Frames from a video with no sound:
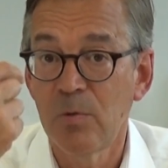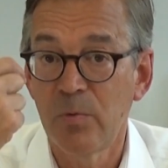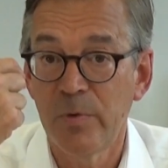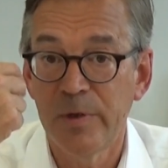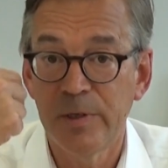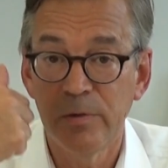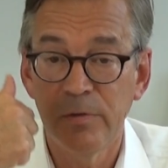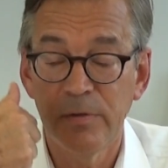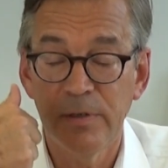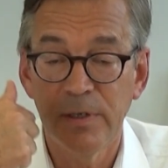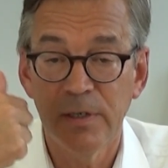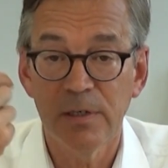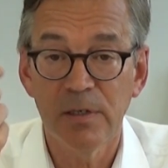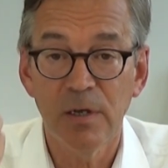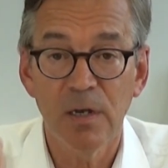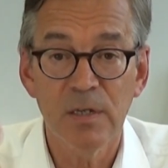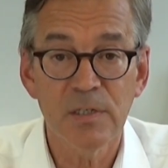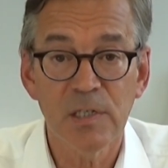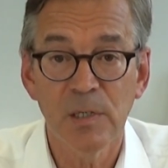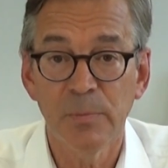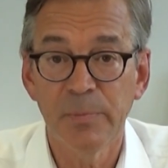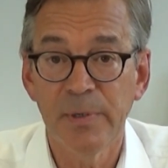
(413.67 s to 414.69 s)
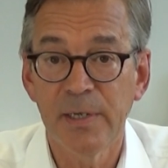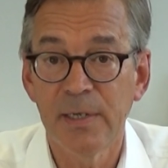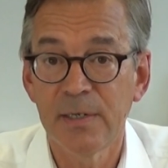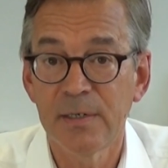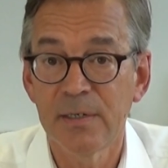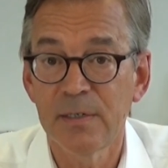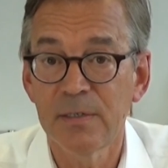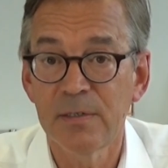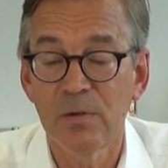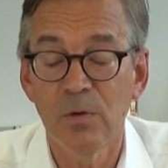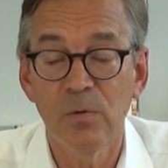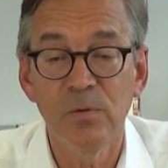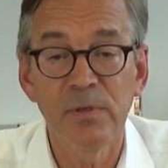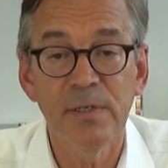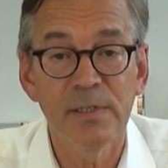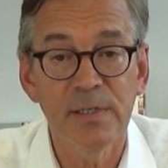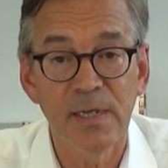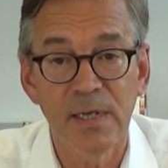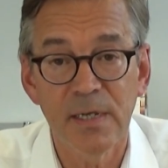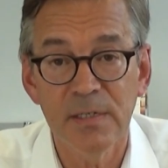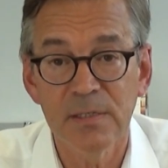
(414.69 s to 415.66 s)
We do the endoscopy, and it only
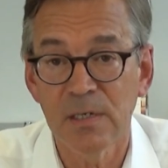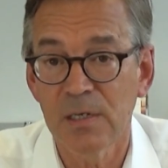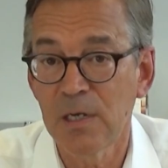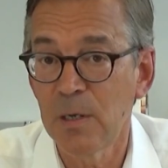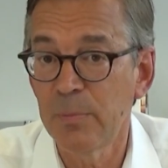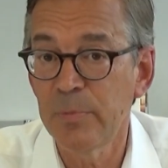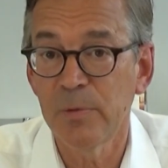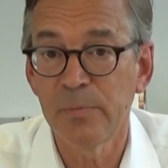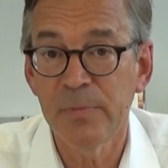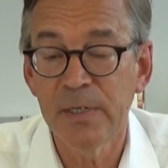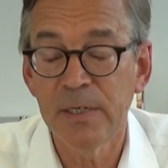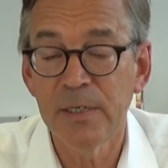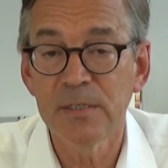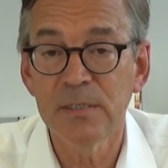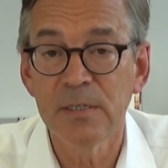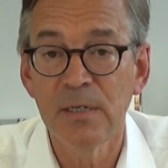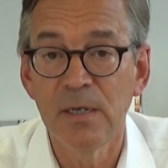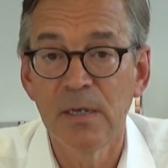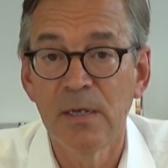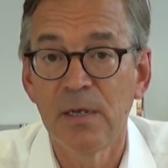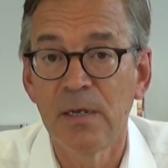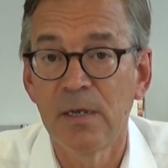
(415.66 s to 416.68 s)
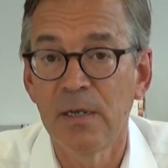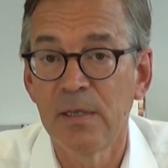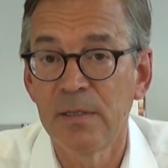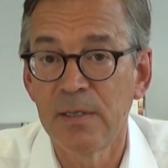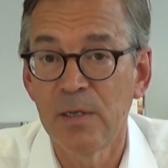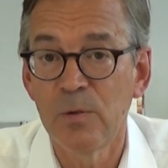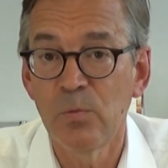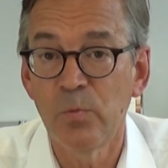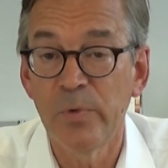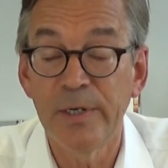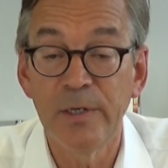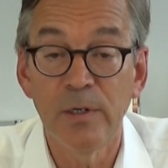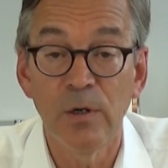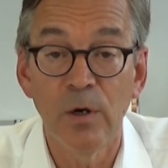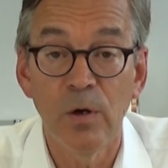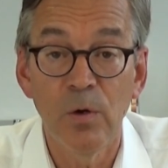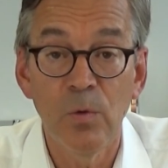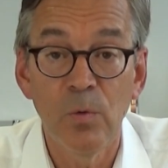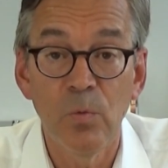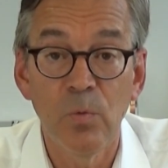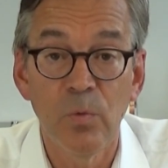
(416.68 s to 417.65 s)
takes a couple of minutes, and then we
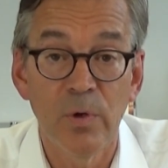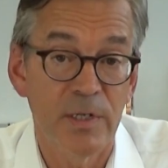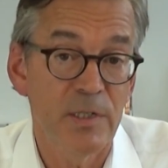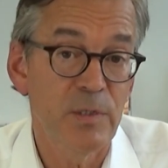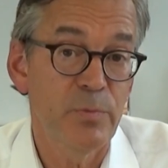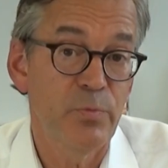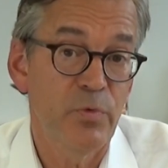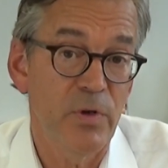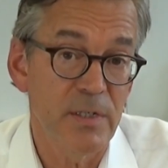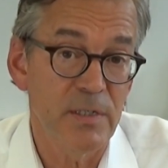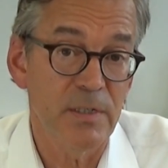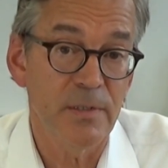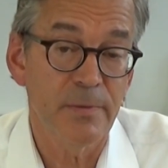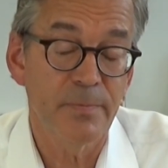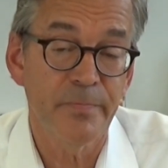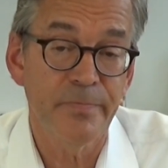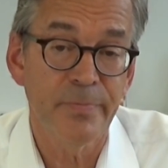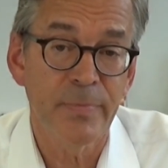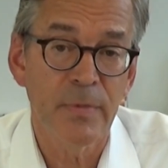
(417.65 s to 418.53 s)
know what is present.